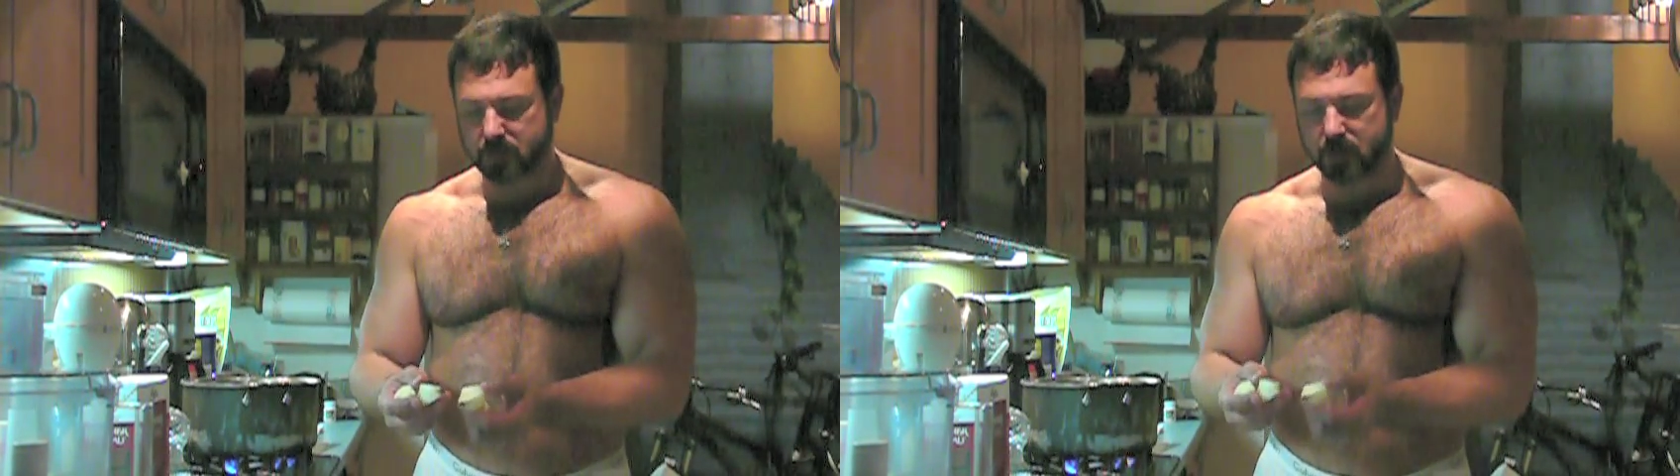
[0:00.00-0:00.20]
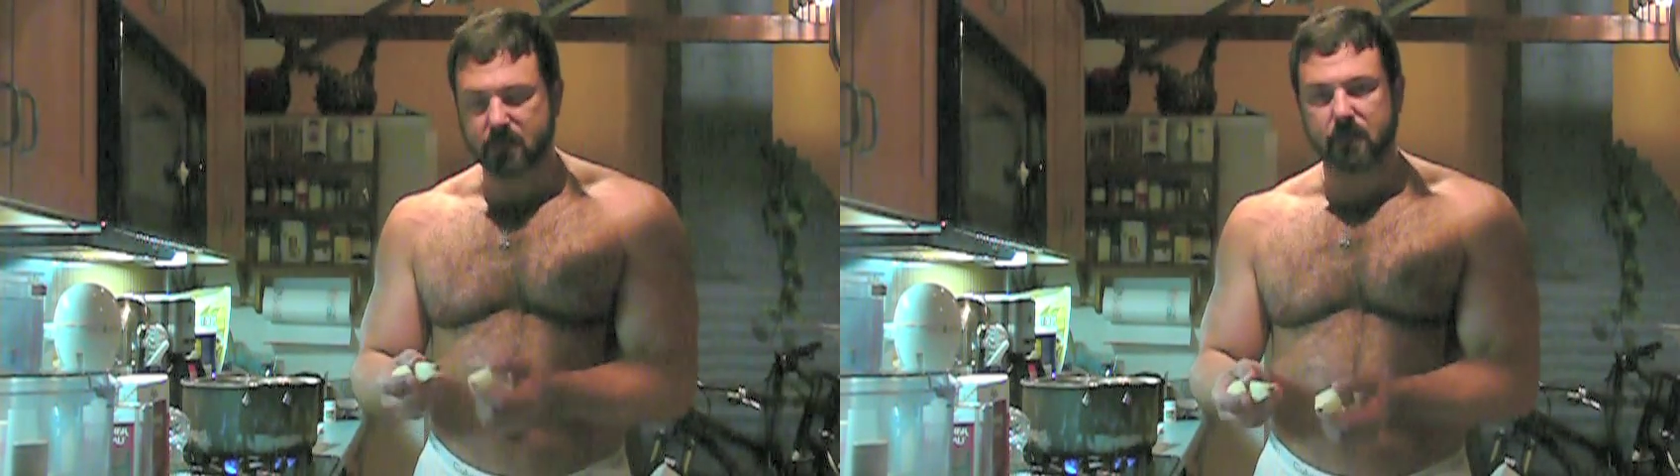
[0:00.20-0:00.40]

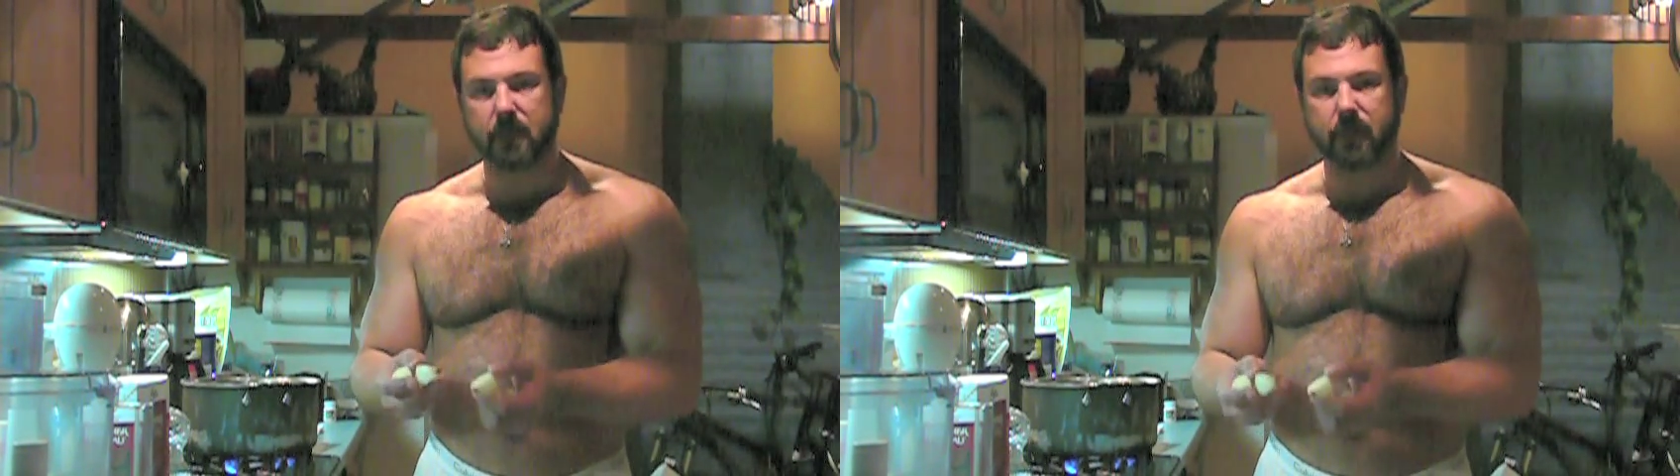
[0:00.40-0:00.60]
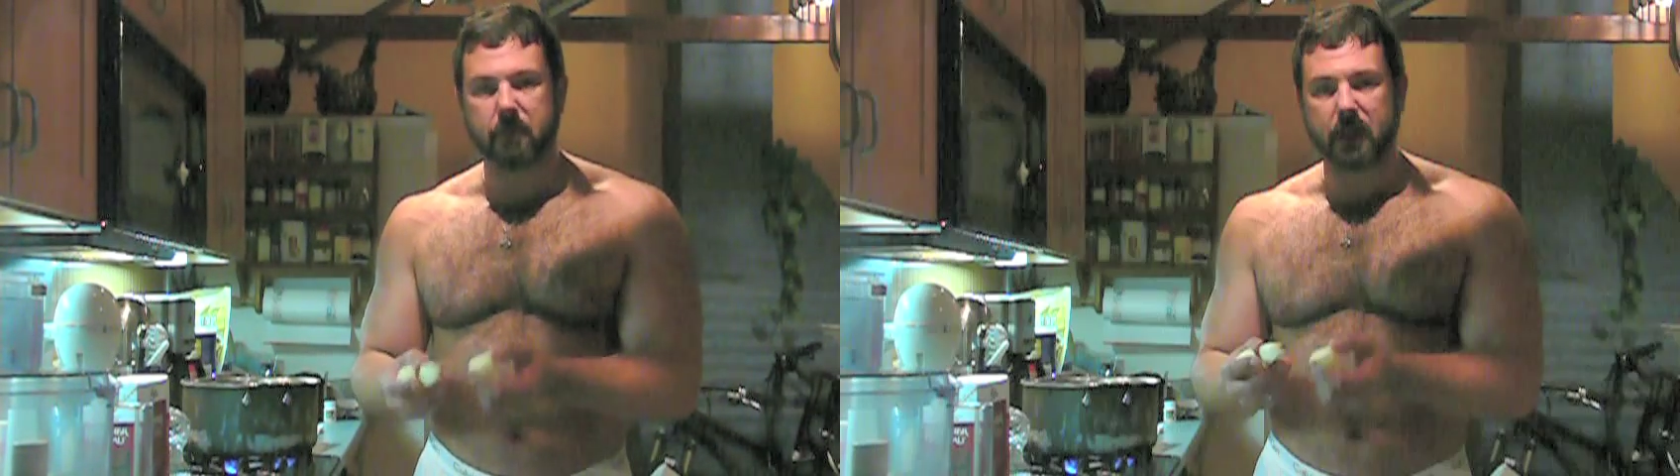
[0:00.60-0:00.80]
because
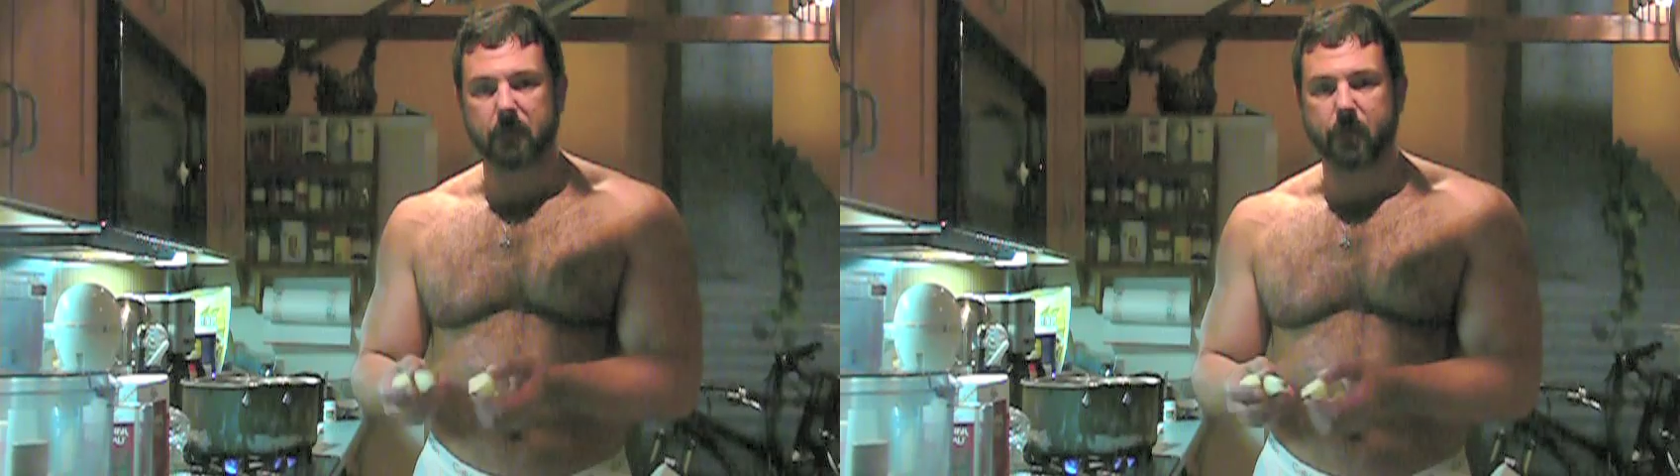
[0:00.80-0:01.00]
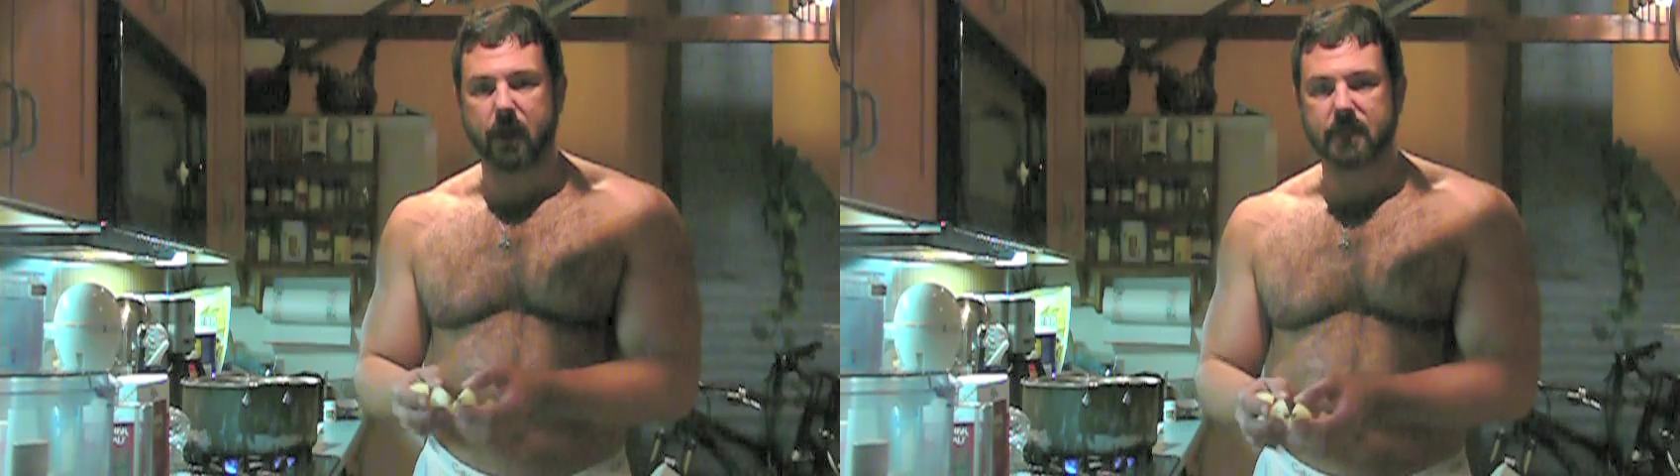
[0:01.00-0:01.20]
if the
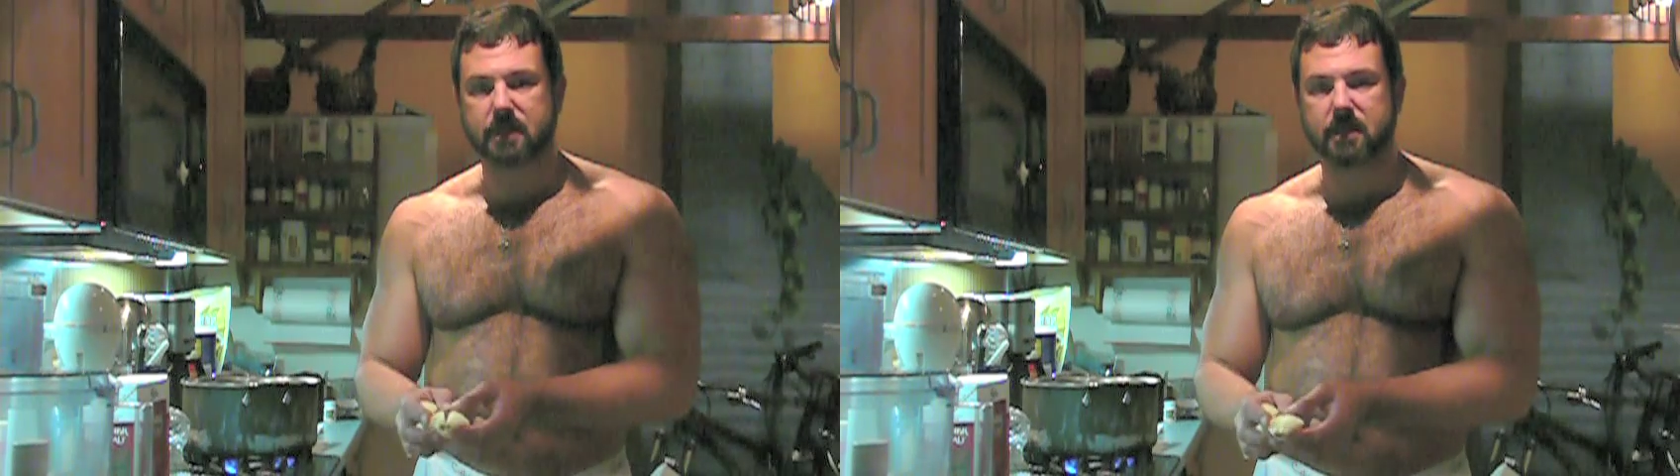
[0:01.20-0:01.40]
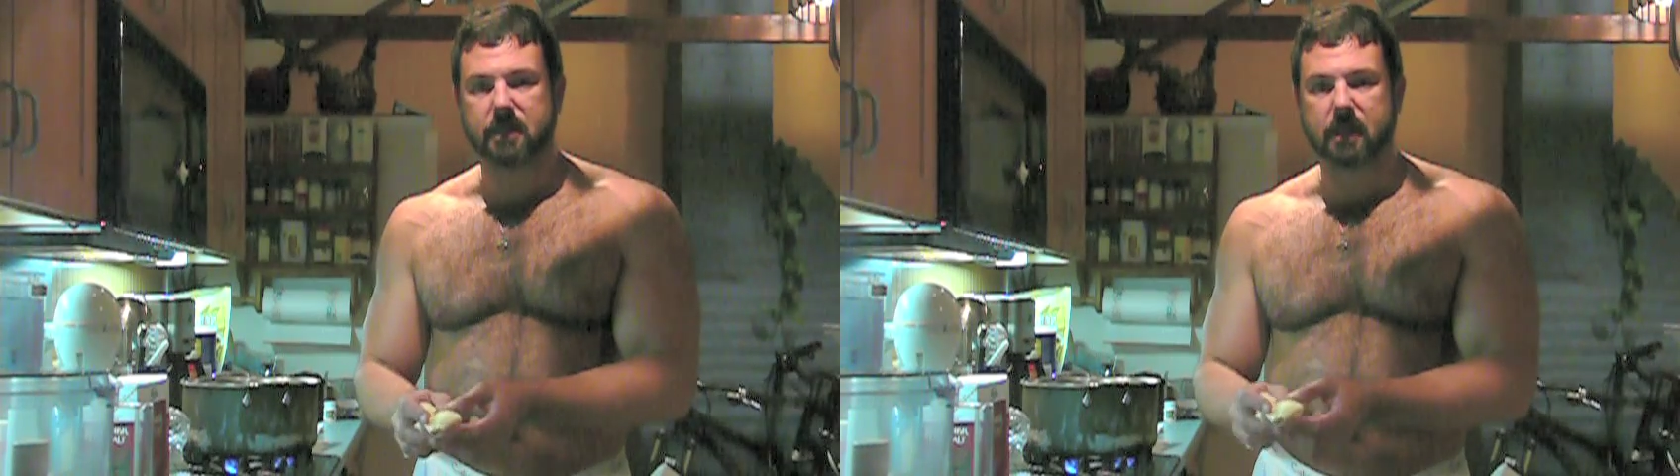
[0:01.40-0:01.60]
mirepoix
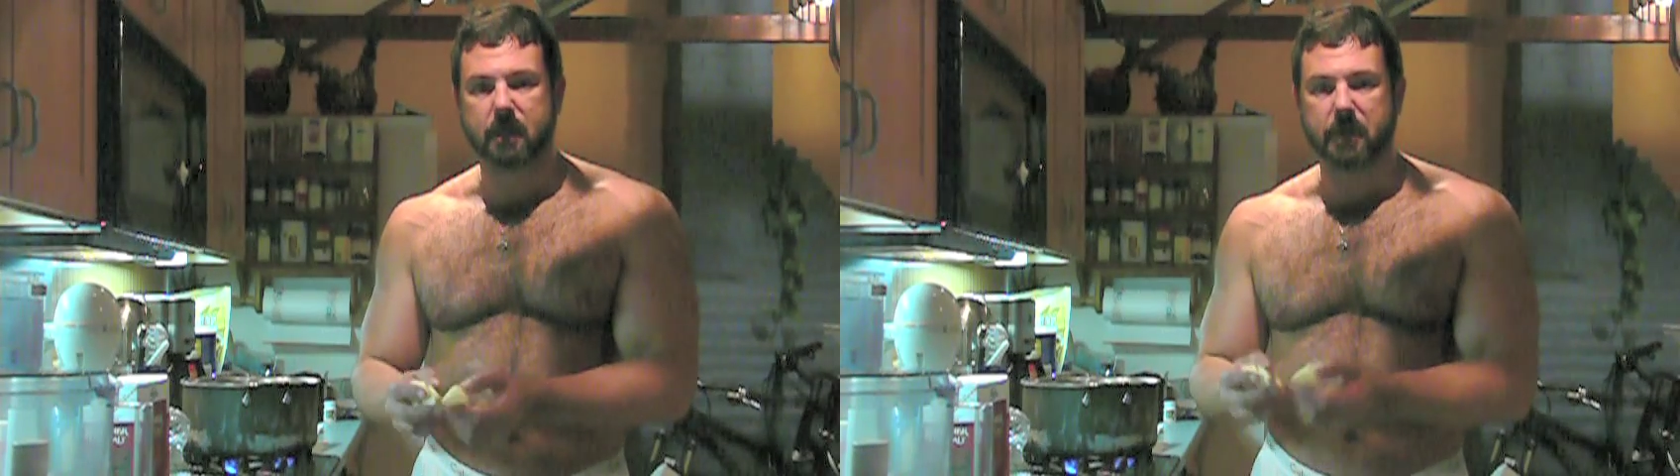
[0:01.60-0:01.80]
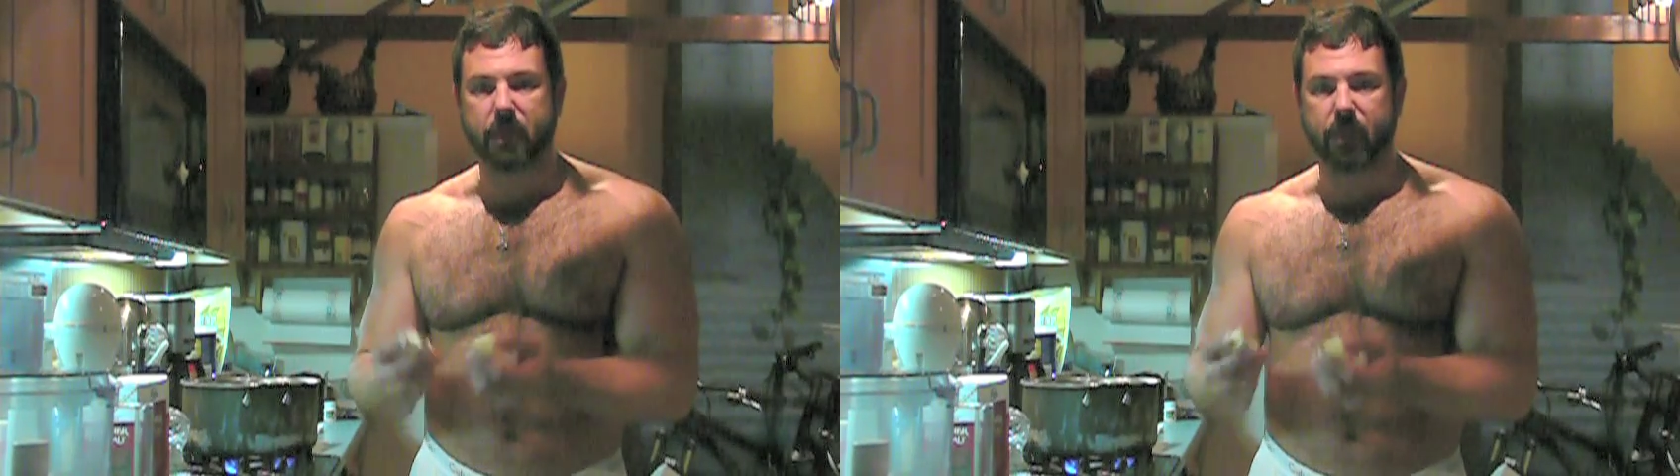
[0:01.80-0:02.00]
is going
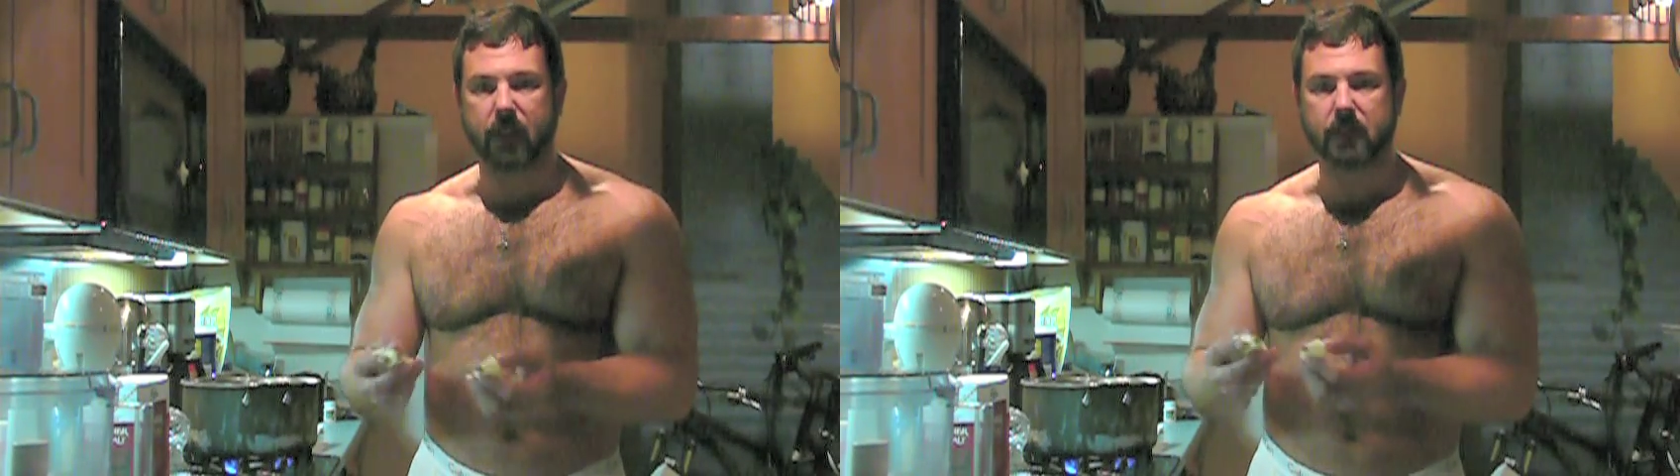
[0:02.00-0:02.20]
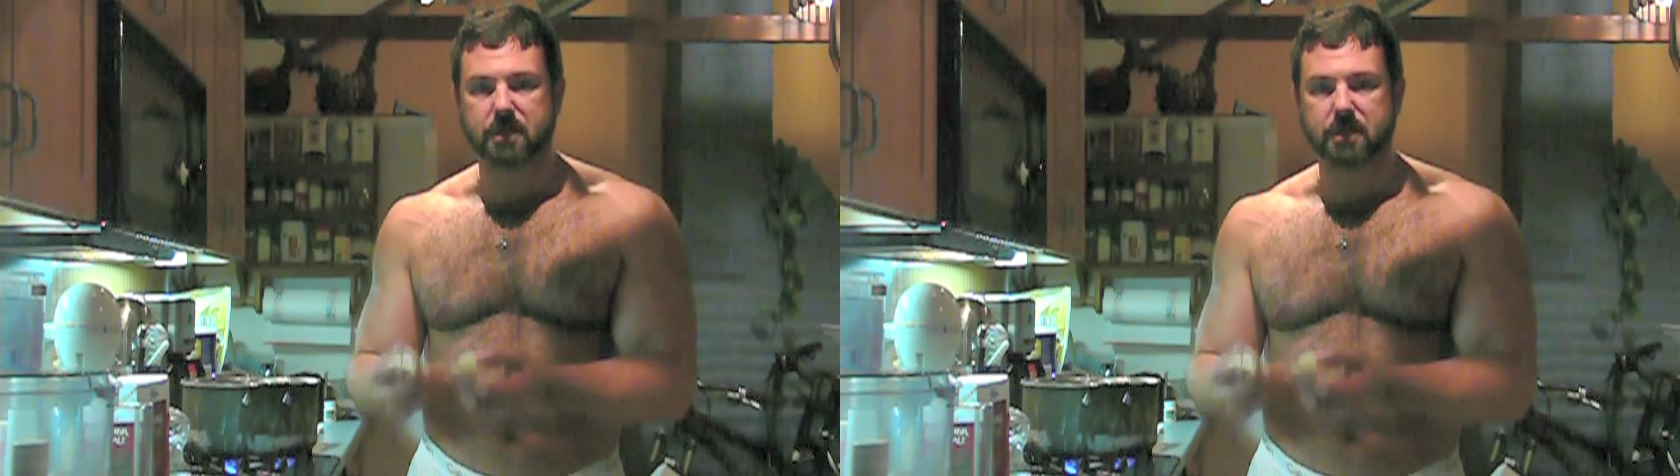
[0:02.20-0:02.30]
to be thick